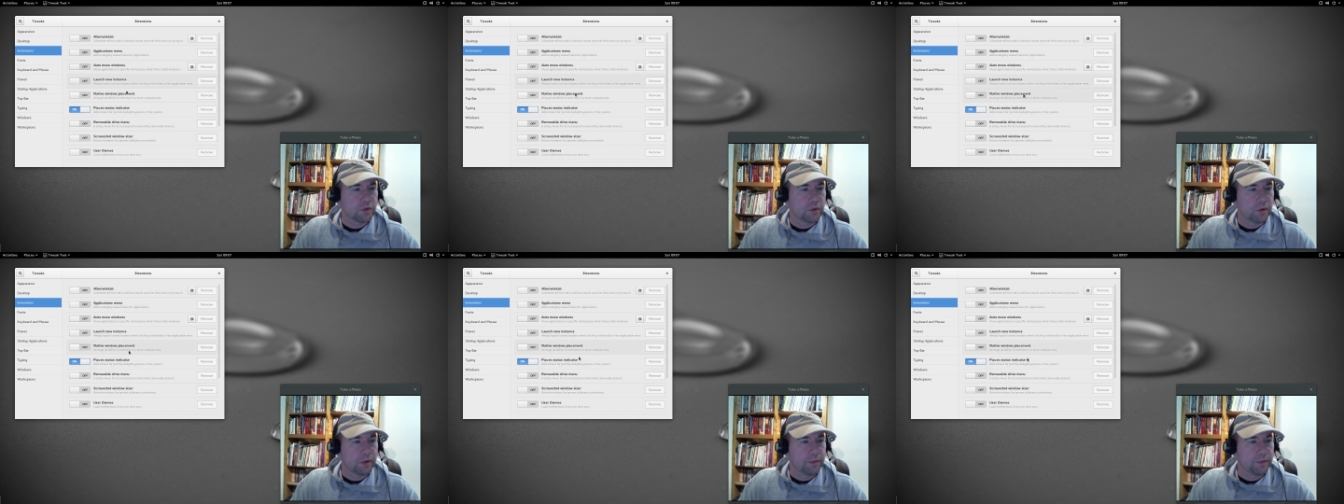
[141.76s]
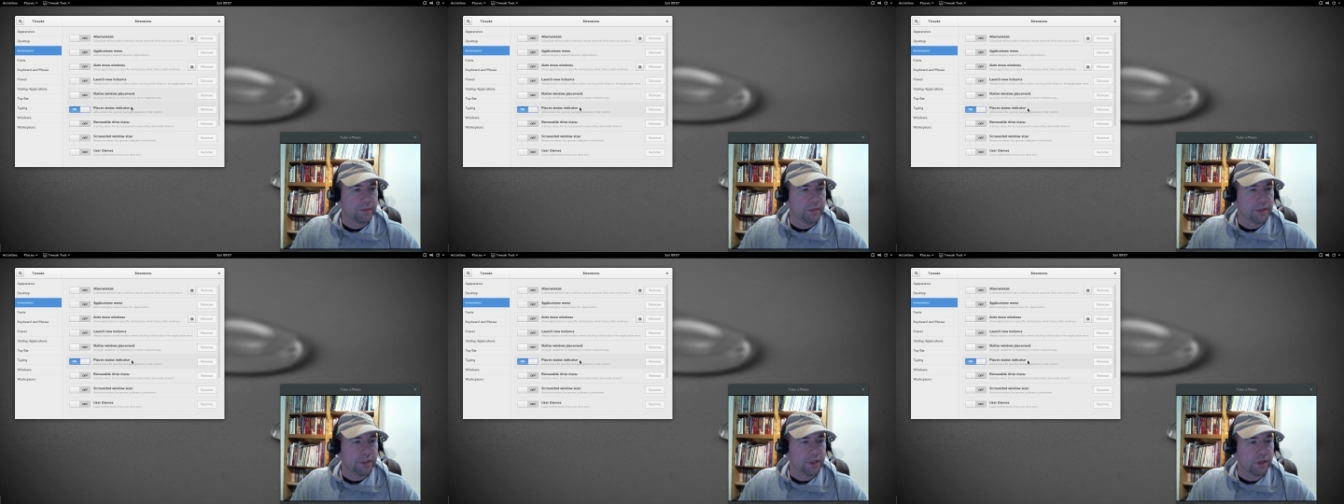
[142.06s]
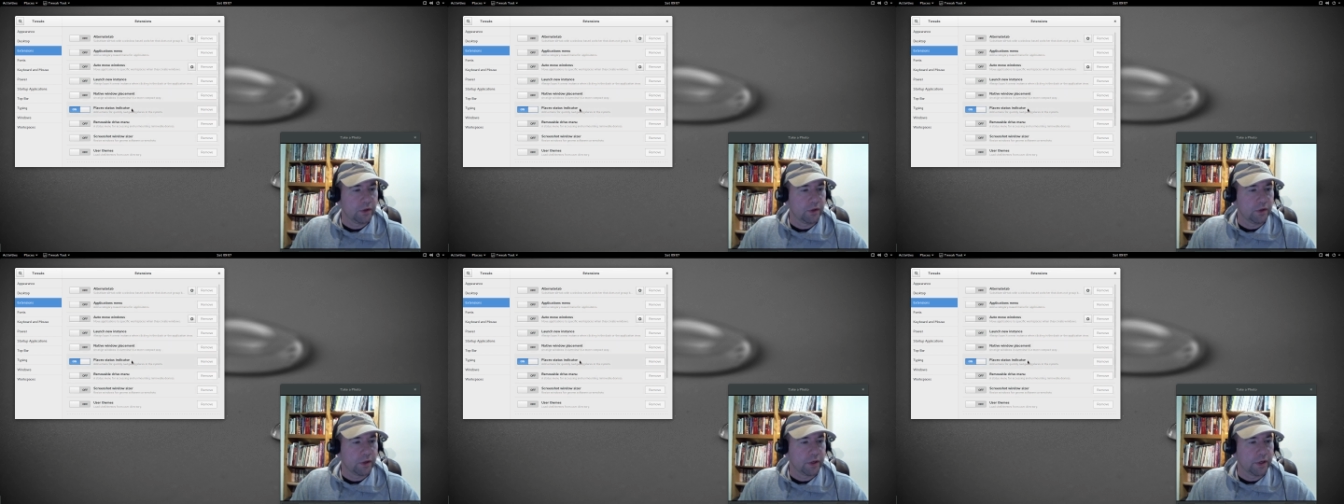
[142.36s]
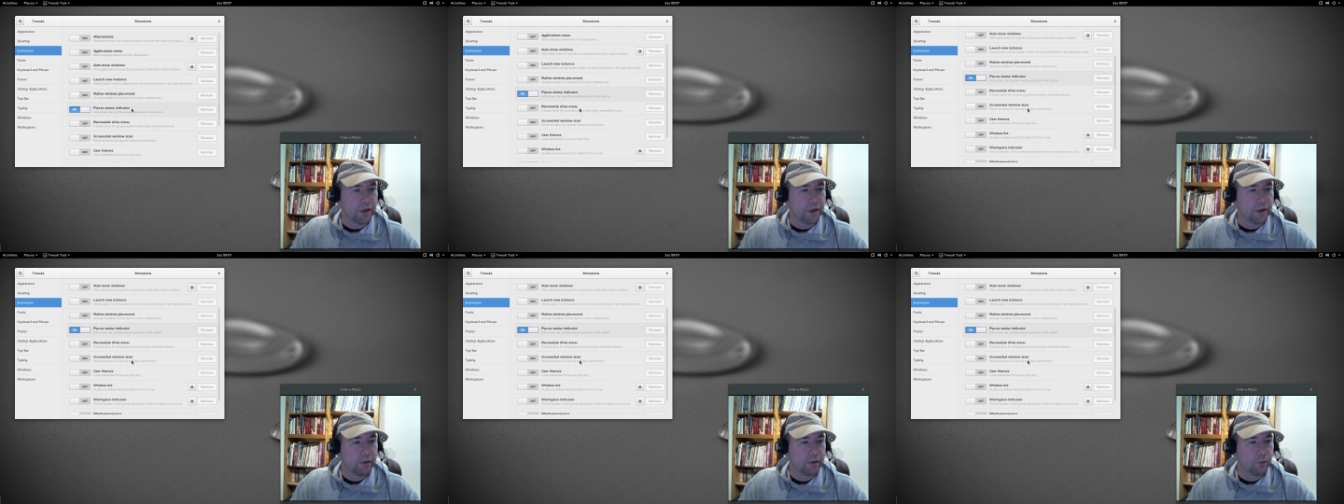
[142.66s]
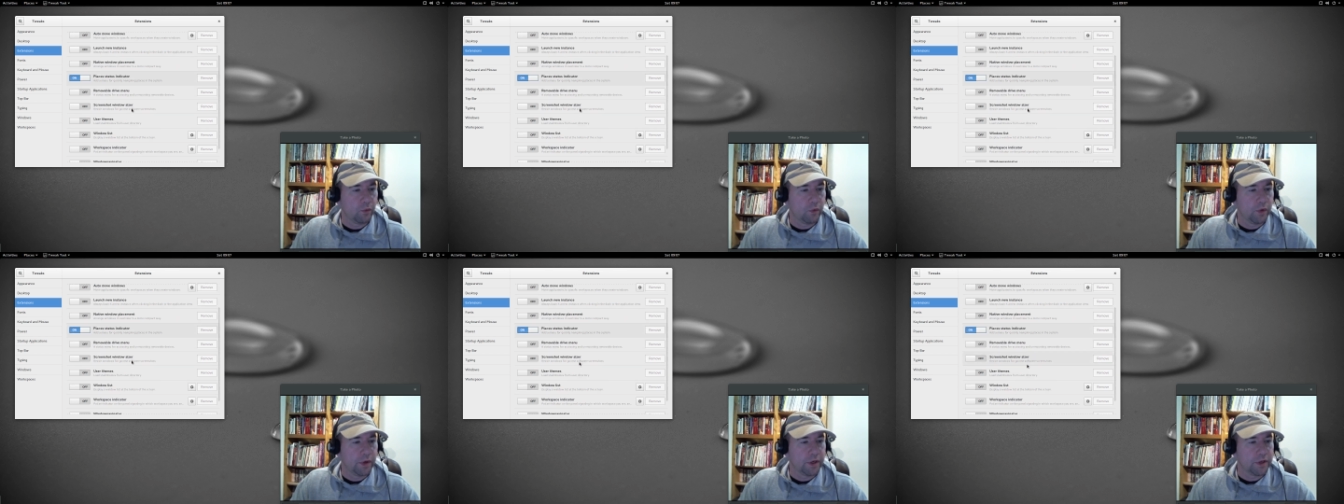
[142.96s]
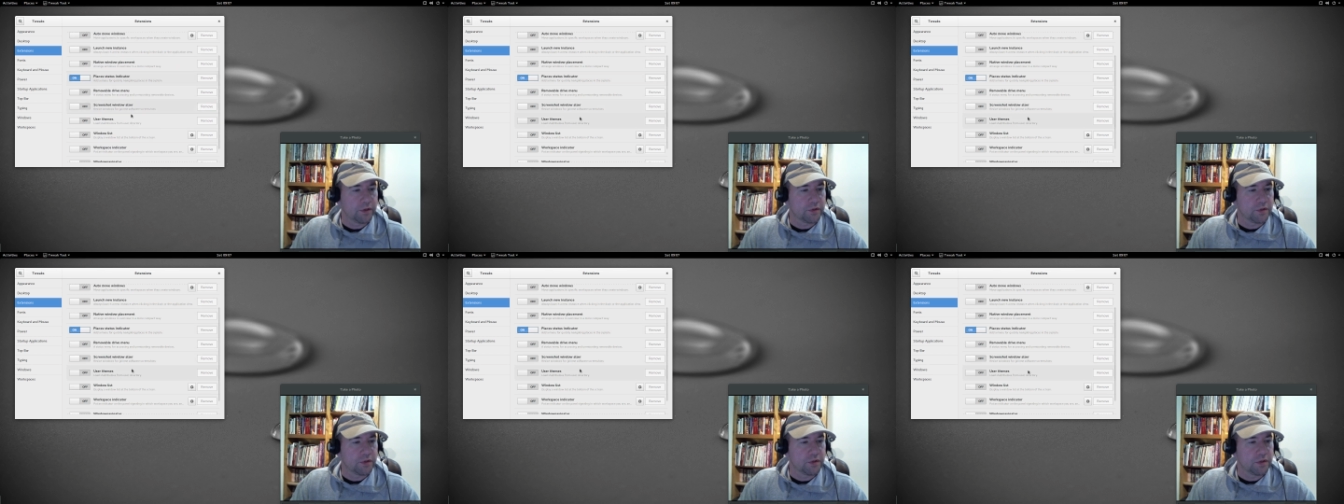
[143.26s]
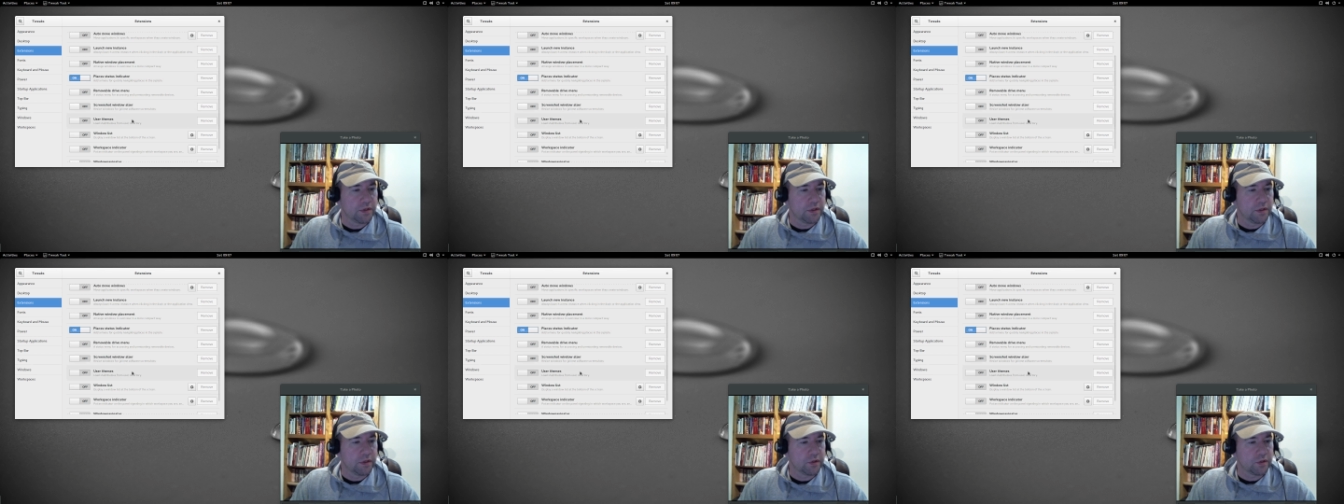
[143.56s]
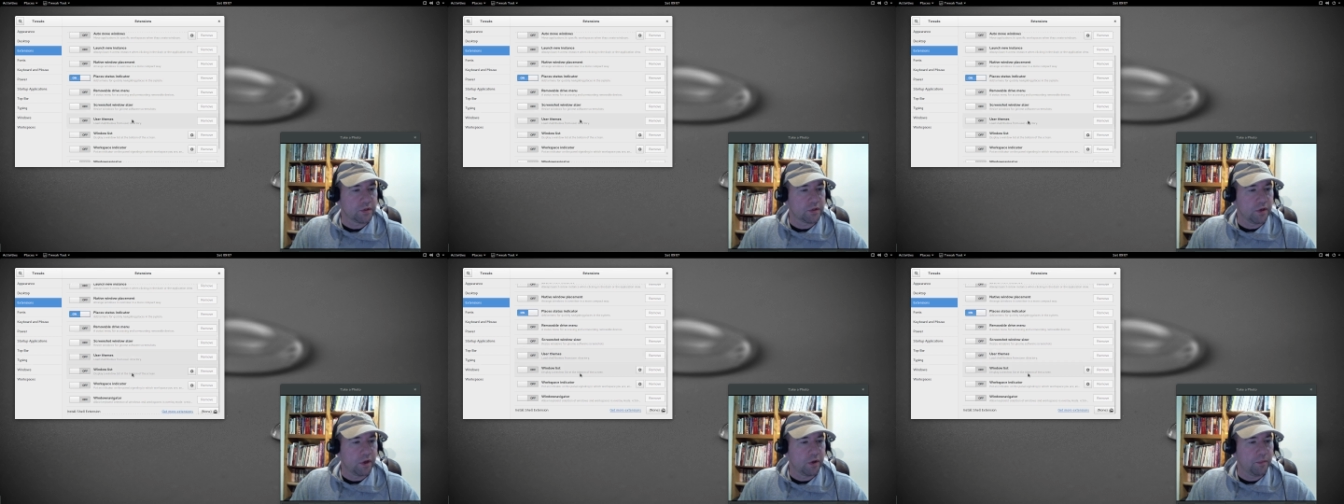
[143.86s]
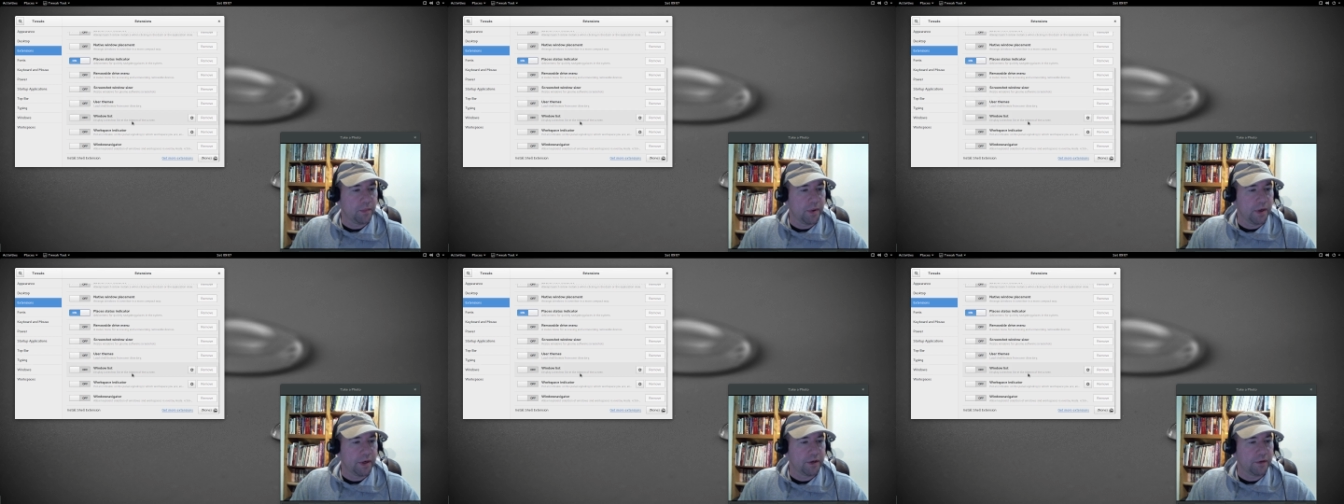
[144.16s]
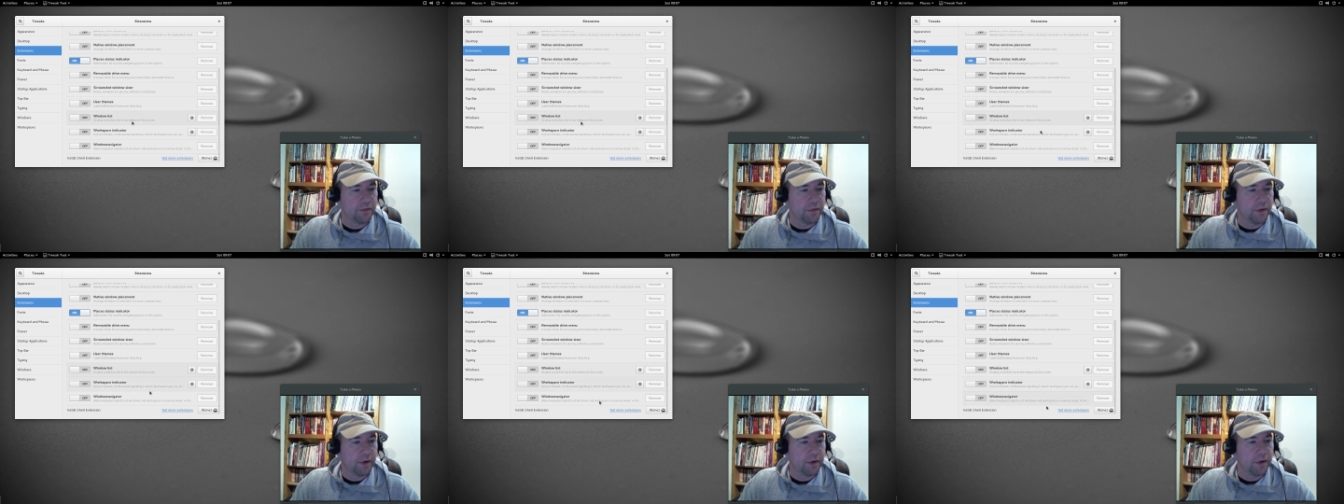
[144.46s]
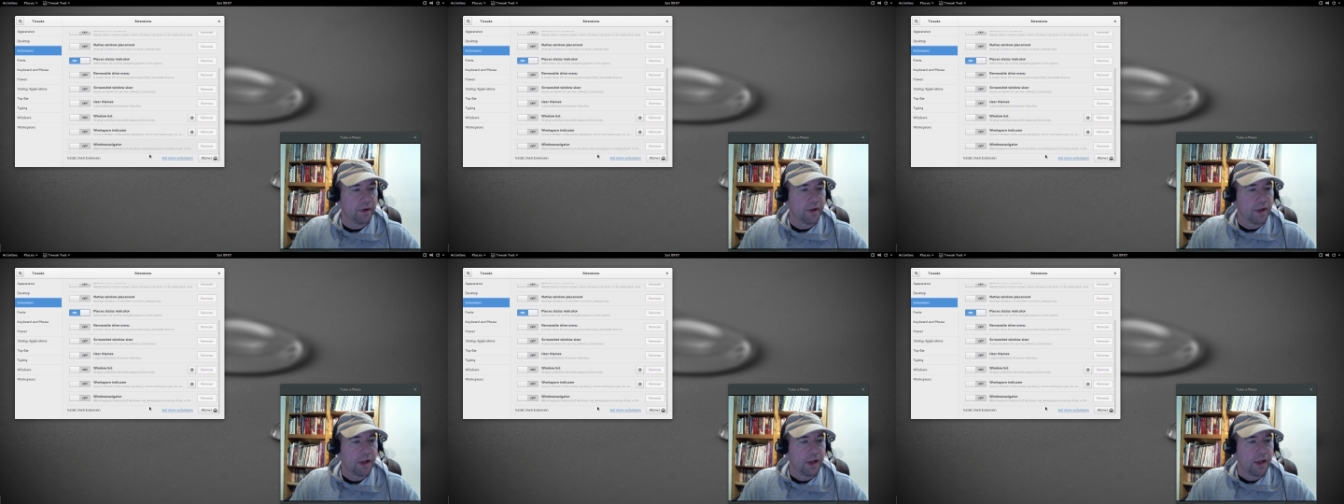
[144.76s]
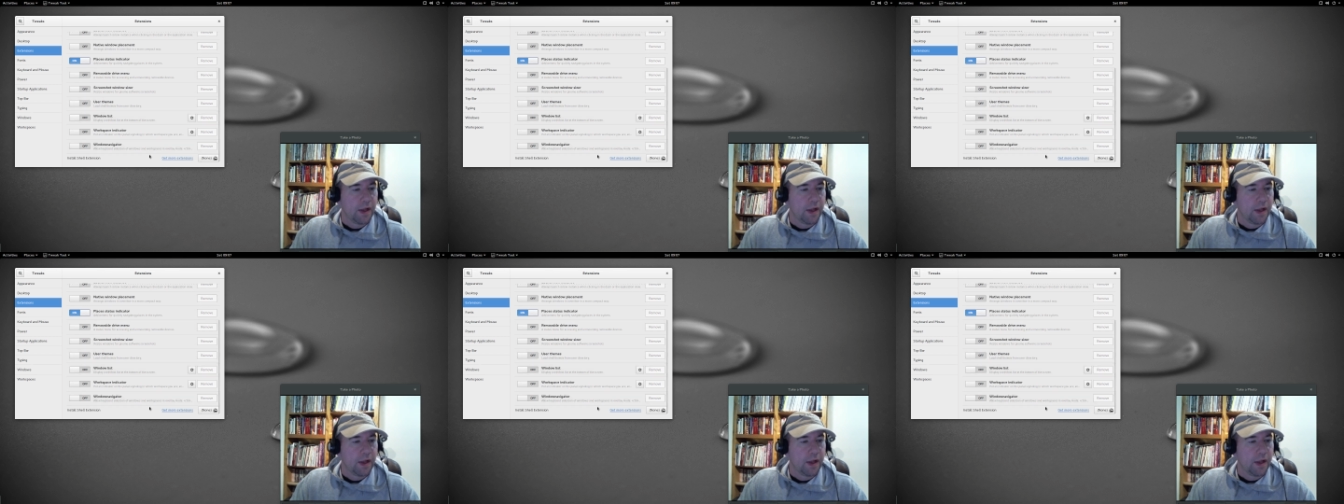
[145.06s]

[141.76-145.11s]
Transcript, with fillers: let me take a look at what else is installed by default.